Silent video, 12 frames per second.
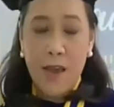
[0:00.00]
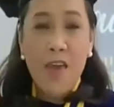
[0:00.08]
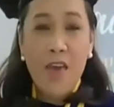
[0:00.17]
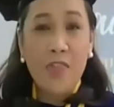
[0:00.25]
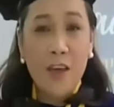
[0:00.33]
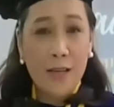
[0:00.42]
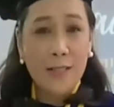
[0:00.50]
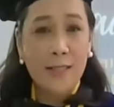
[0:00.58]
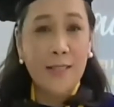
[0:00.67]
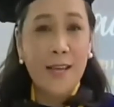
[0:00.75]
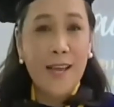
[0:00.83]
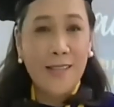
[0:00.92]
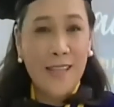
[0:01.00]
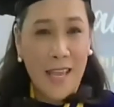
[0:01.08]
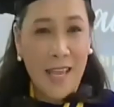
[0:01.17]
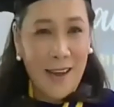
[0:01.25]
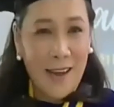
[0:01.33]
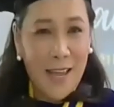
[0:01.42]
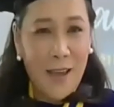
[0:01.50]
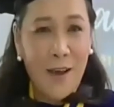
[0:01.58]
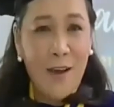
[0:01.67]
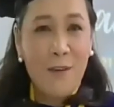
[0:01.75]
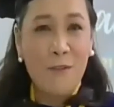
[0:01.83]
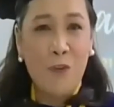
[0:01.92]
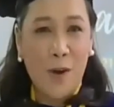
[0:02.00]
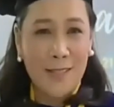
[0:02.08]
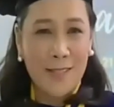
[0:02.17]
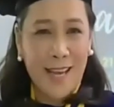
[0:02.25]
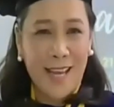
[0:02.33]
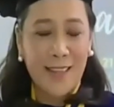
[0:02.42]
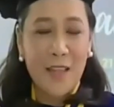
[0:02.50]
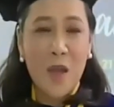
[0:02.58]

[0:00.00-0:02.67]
thus the Hiraya foresight.